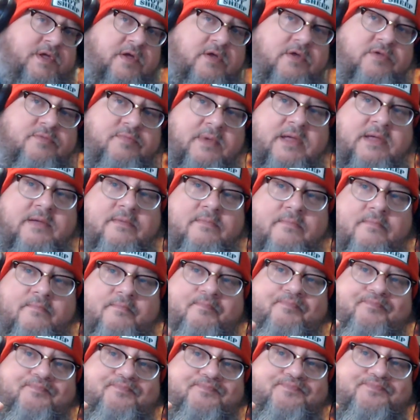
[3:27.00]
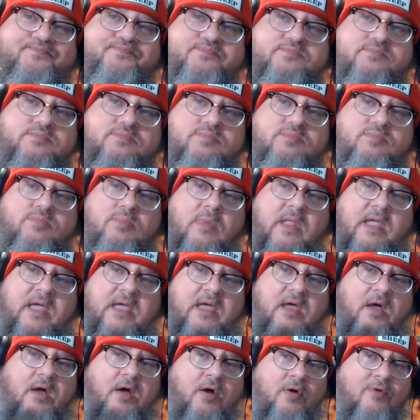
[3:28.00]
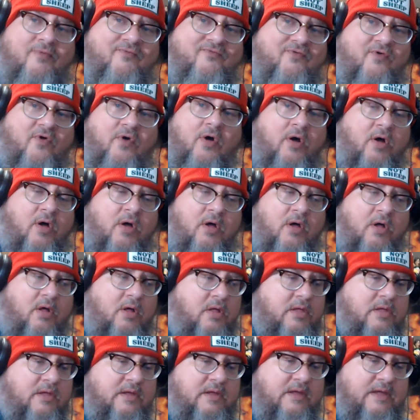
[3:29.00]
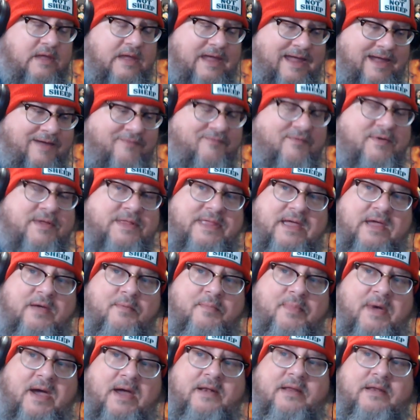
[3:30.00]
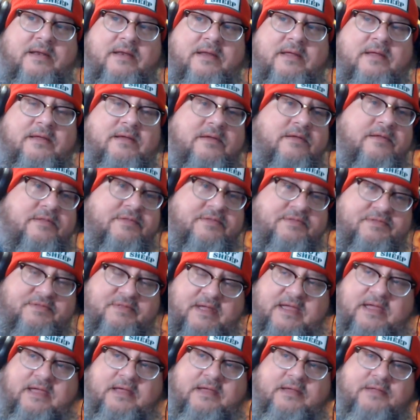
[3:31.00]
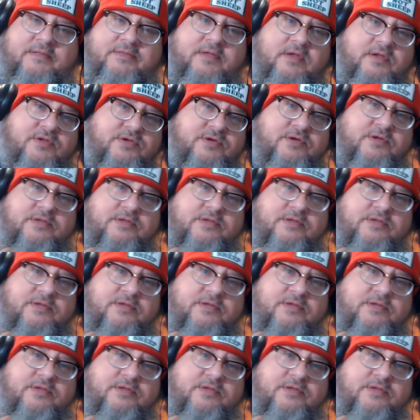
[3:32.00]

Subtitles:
me. Overall, everything about it sings just